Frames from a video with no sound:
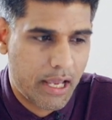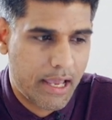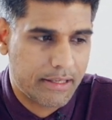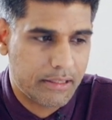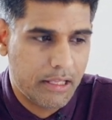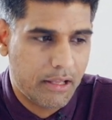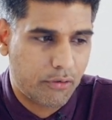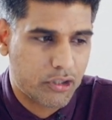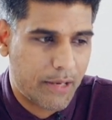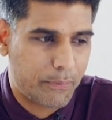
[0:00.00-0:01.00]
And
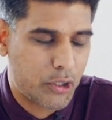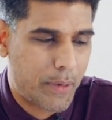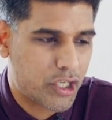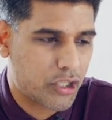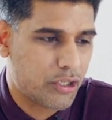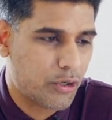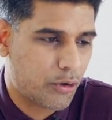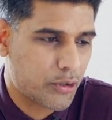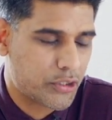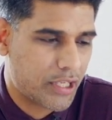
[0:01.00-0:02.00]
for example, you mentioned
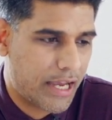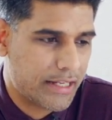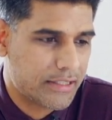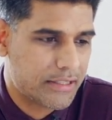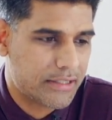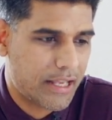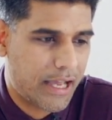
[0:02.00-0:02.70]
neuroscience.